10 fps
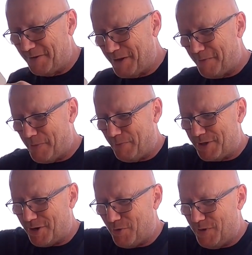little bit of
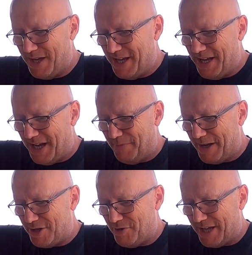pepper, so I
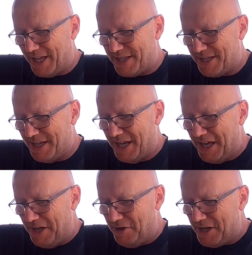make sure it gets.
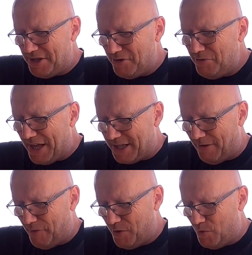You can do
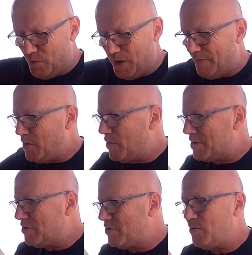that if you
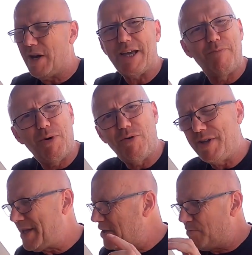want. You do like a
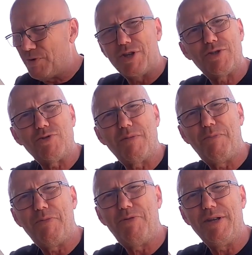bowl and then you put the salt
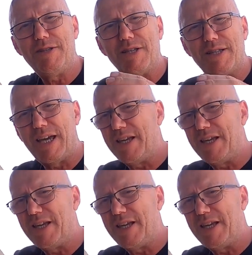and pepper in to